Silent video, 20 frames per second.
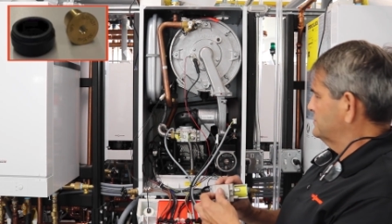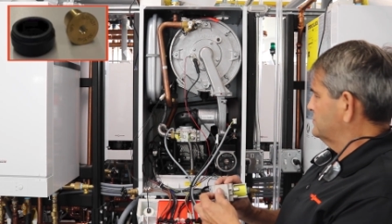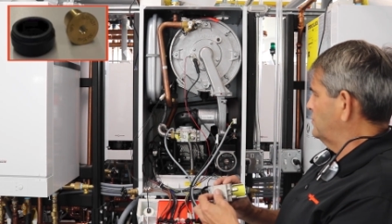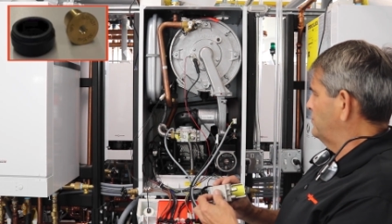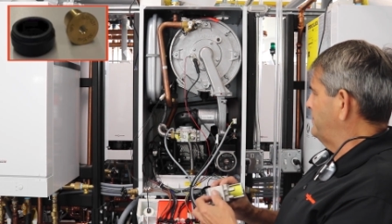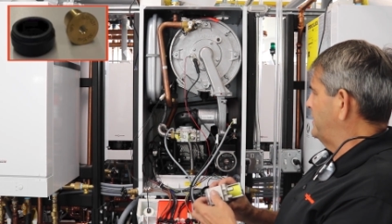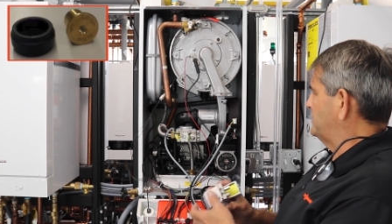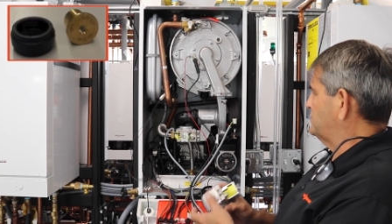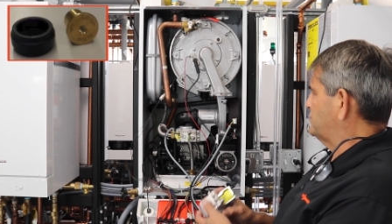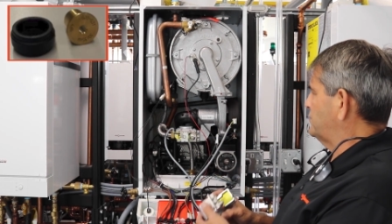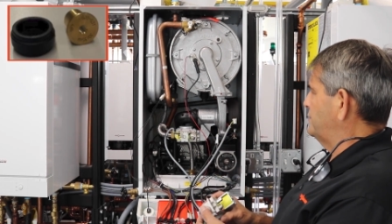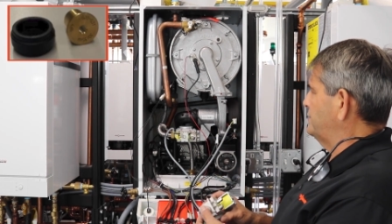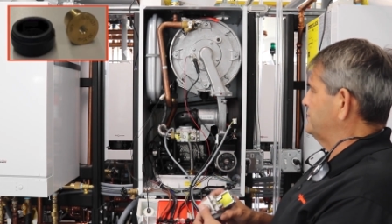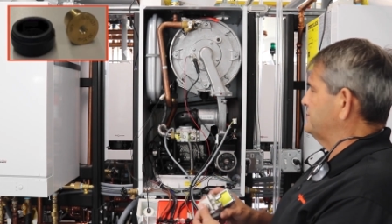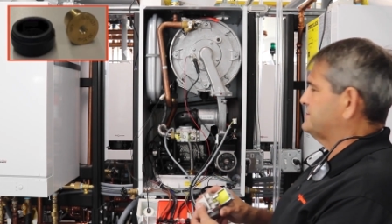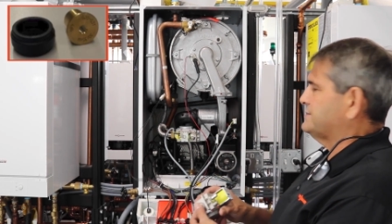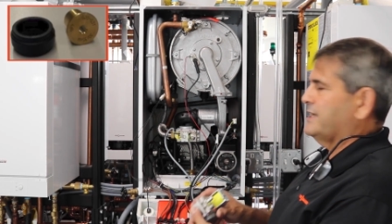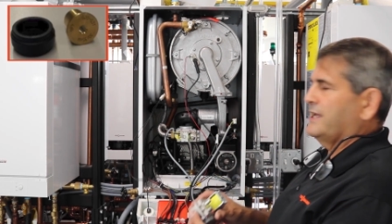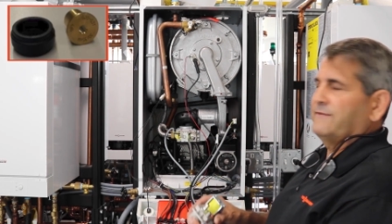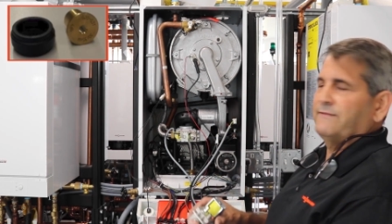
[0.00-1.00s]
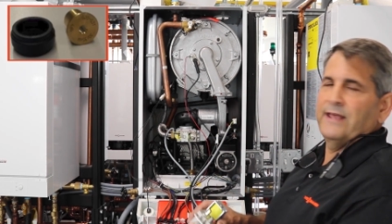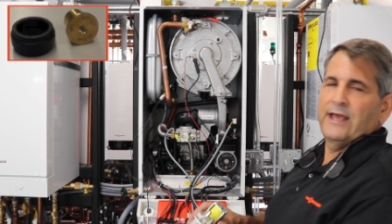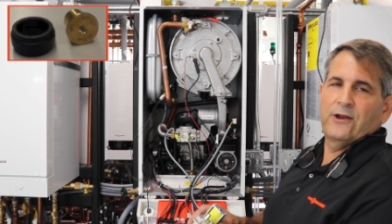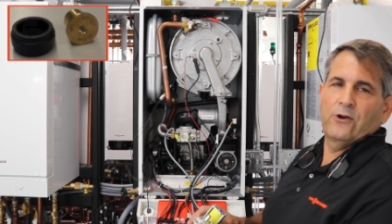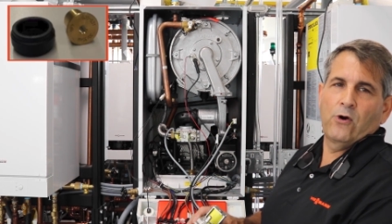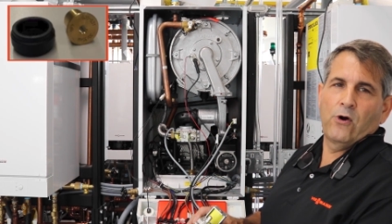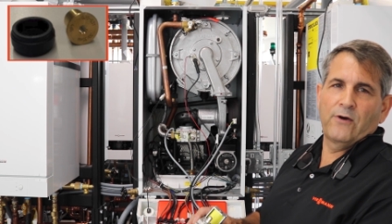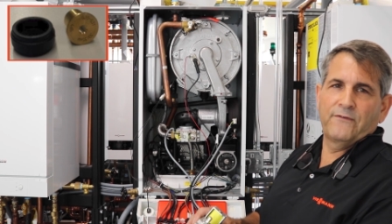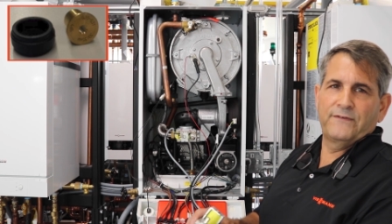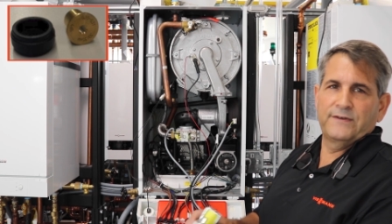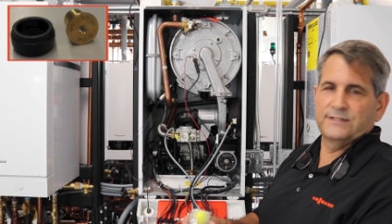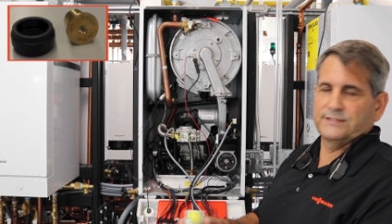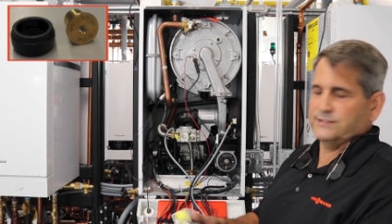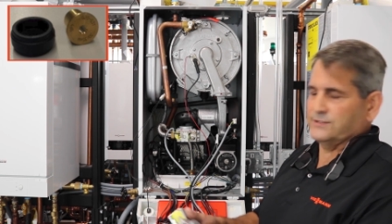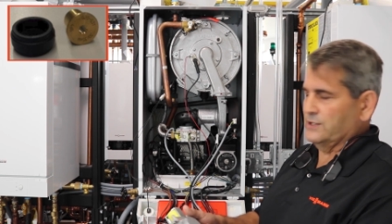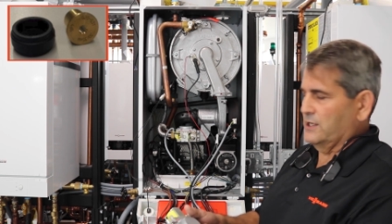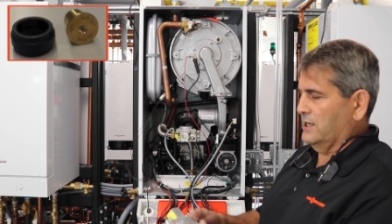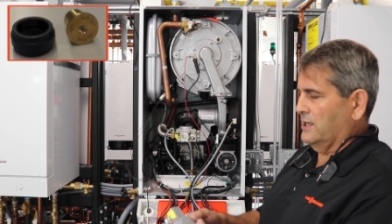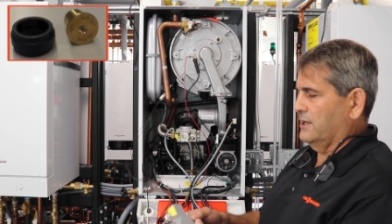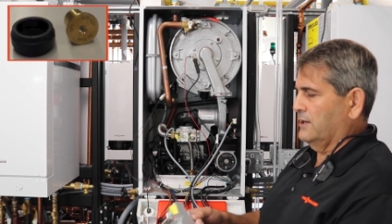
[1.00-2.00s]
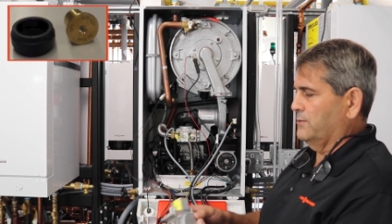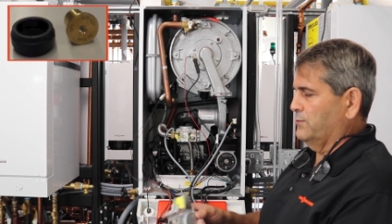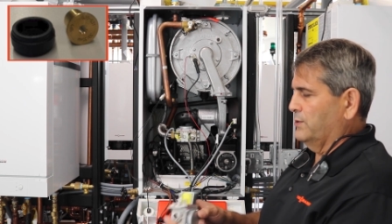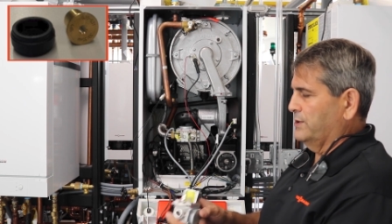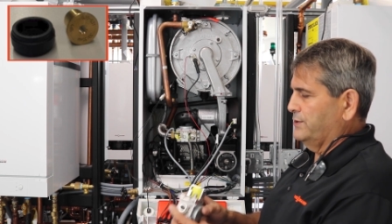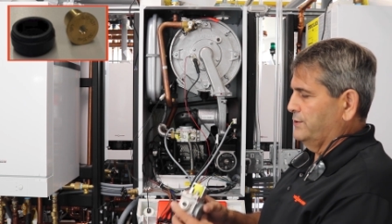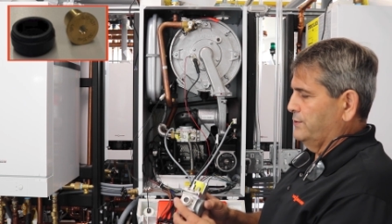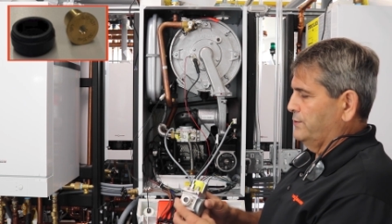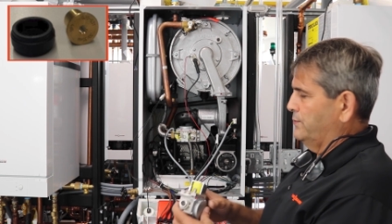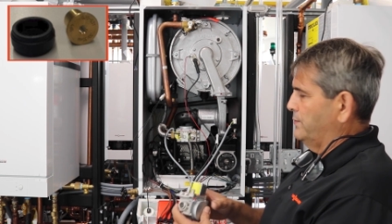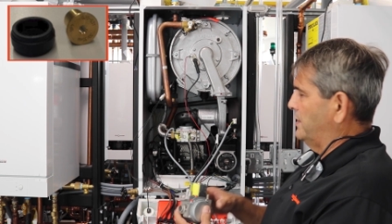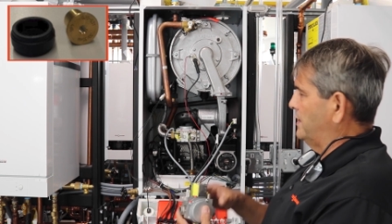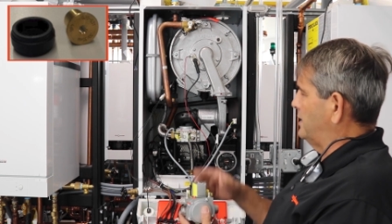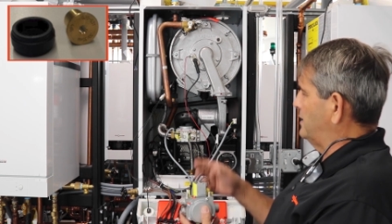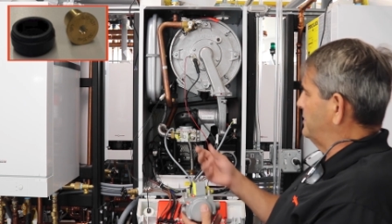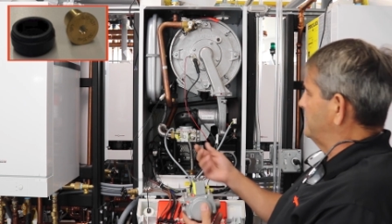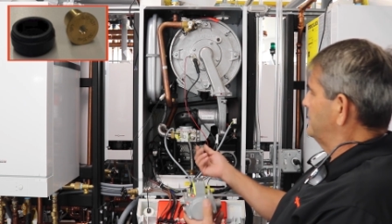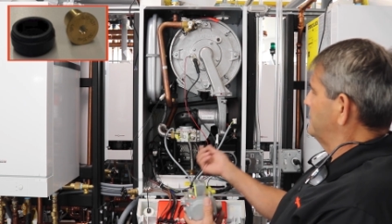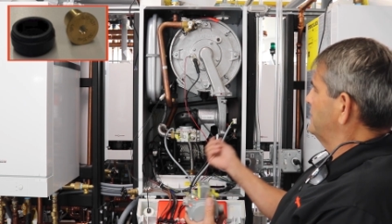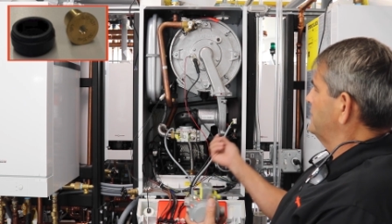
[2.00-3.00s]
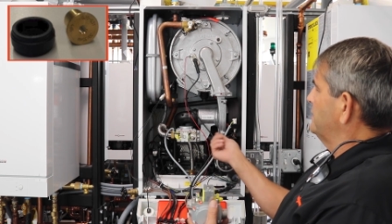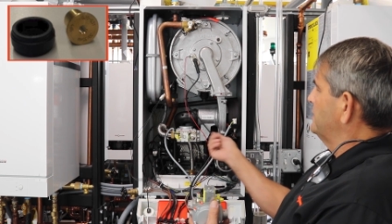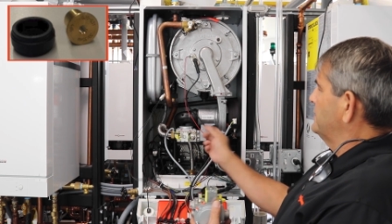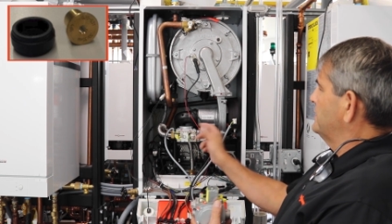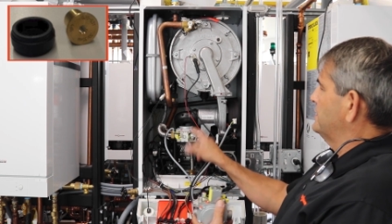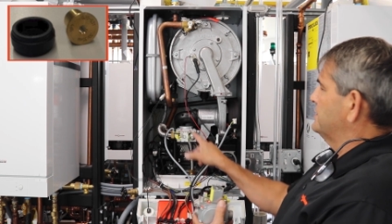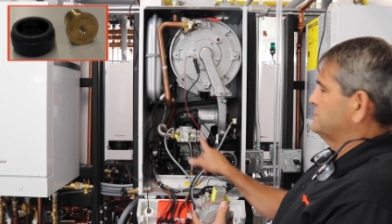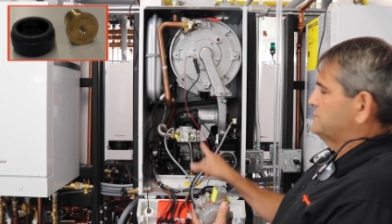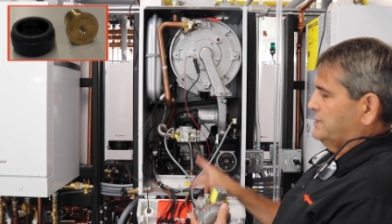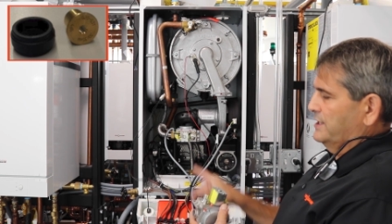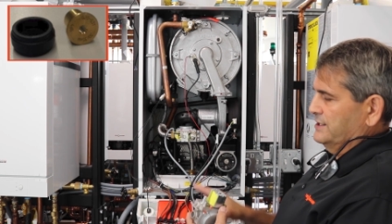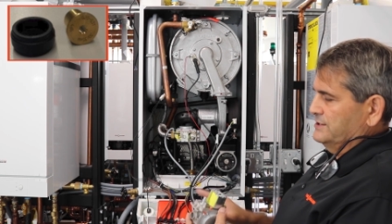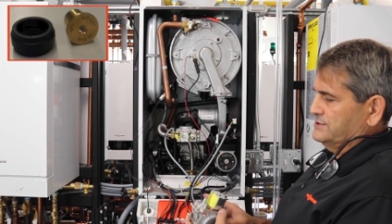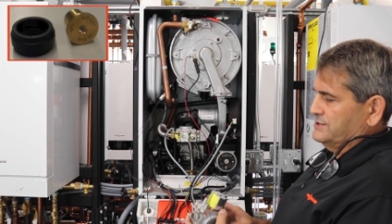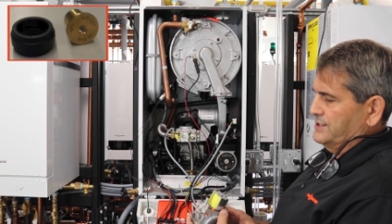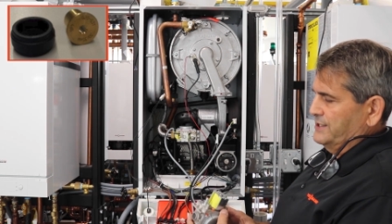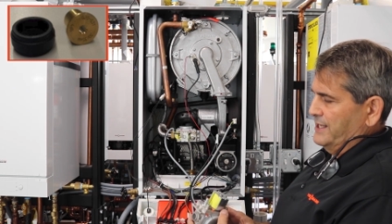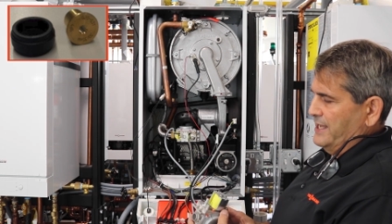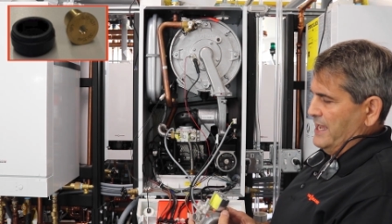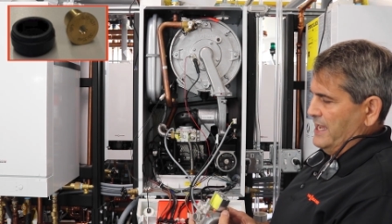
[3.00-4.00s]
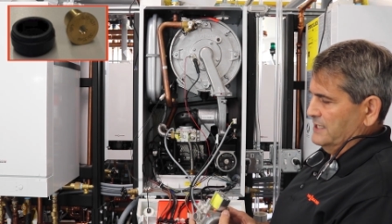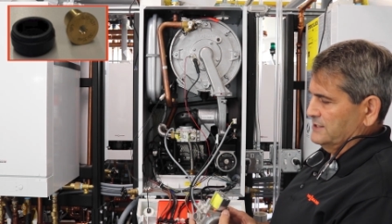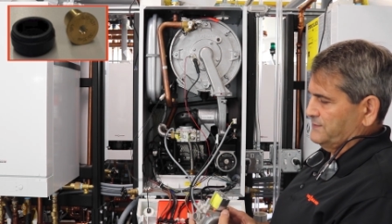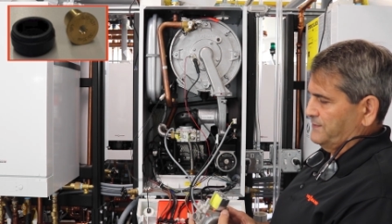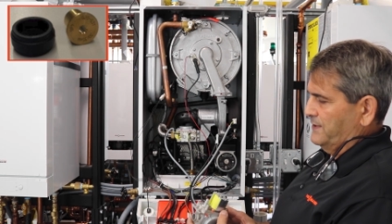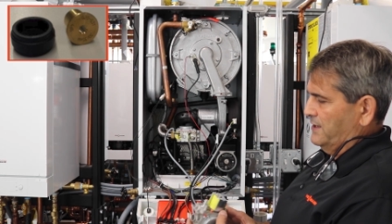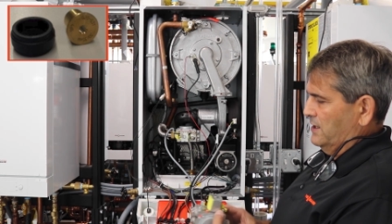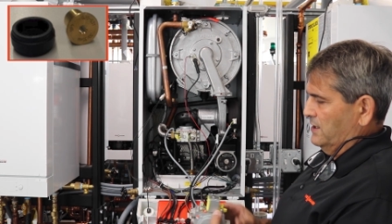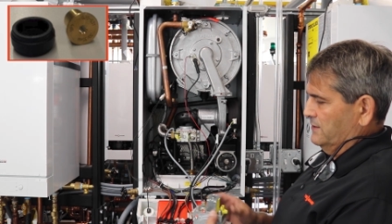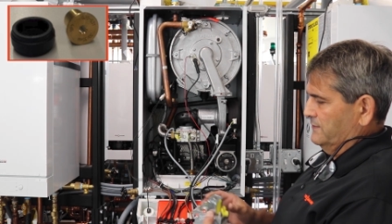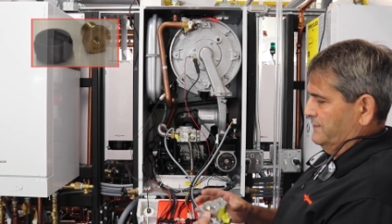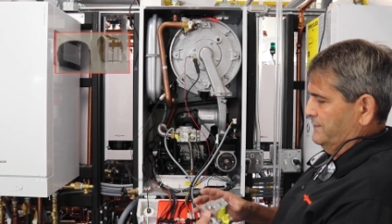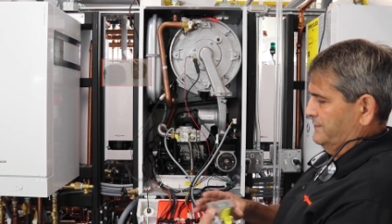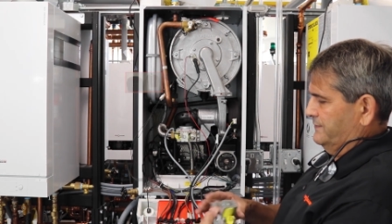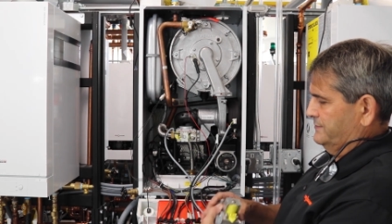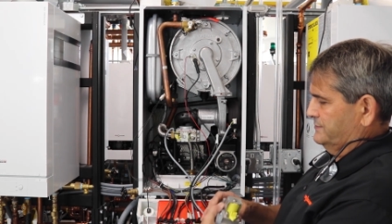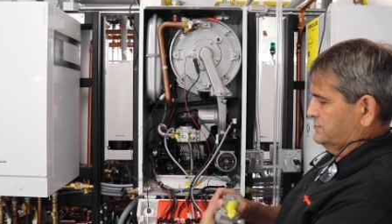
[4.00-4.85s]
So make sure you save that orifice when you change the gas valve.